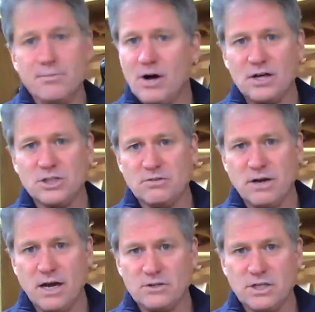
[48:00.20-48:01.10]
polish it
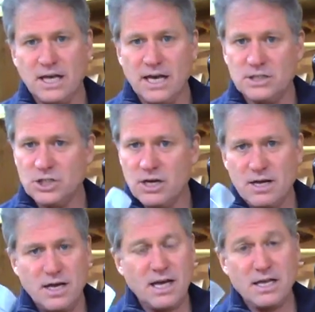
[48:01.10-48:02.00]
right out to the edge
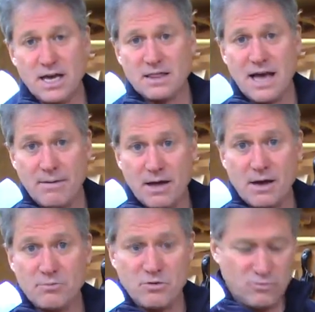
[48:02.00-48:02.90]
and you get that
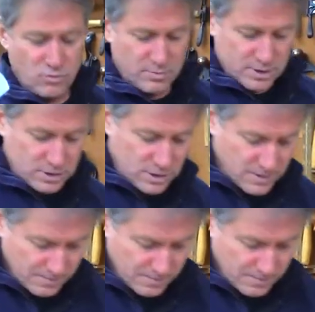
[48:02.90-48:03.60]
kind of performance.